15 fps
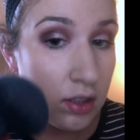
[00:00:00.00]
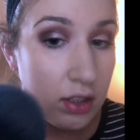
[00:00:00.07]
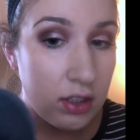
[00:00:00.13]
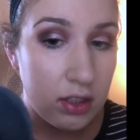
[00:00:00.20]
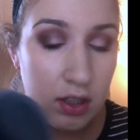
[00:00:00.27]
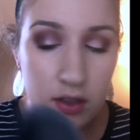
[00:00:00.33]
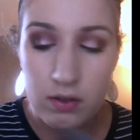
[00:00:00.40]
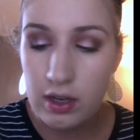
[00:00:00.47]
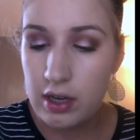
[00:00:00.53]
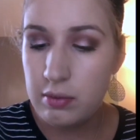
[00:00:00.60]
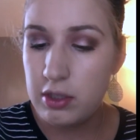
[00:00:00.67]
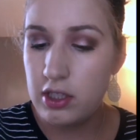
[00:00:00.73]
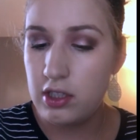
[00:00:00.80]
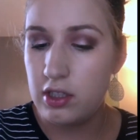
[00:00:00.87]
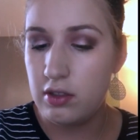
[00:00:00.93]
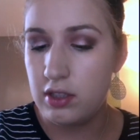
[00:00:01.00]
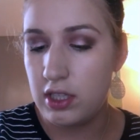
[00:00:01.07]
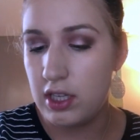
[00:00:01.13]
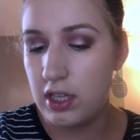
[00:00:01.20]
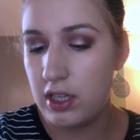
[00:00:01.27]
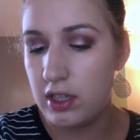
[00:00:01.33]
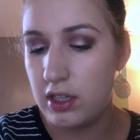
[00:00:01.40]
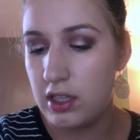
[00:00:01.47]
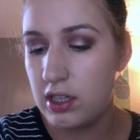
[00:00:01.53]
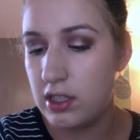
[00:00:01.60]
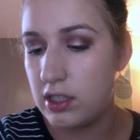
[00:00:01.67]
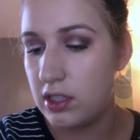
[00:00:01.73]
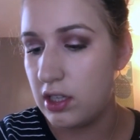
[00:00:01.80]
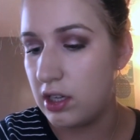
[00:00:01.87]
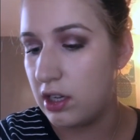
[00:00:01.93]
So I'm just using
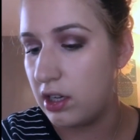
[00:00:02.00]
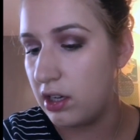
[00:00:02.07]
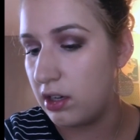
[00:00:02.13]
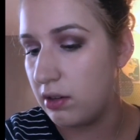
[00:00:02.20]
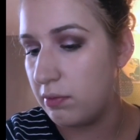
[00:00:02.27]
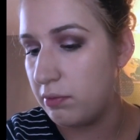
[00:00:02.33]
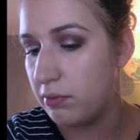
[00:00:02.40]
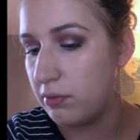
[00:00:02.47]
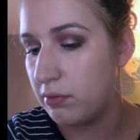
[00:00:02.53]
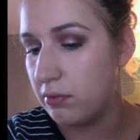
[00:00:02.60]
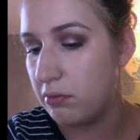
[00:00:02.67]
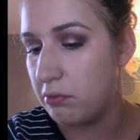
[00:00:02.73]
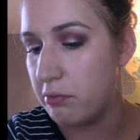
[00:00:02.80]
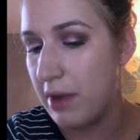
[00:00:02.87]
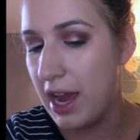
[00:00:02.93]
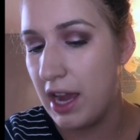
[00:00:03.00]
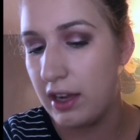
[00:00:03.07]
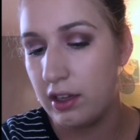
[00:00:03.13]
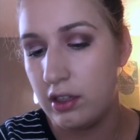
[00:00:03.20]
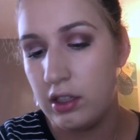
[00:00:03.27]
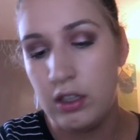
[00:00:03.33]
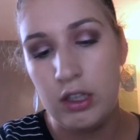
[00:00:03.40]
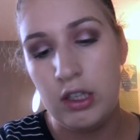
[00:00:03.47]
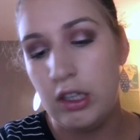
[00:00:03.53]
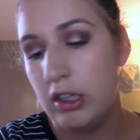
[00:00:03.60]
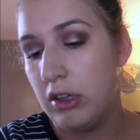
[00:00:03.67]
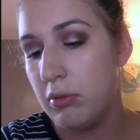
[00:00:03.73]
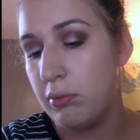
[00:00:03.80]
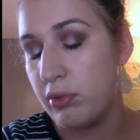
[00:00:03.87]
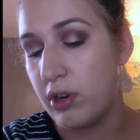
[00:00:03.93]
this MAC
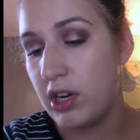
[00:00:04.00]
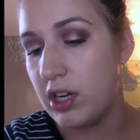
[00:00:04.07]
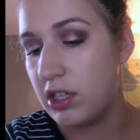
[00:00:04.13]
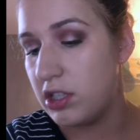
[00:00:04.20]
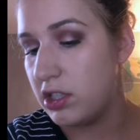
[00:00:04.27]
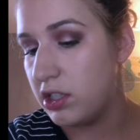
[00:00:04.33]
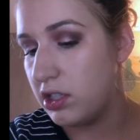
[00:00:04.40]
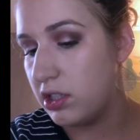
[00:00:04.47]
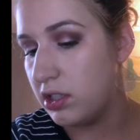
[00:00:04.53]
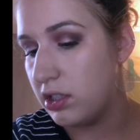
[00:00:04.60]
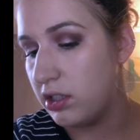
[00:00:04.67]
brush.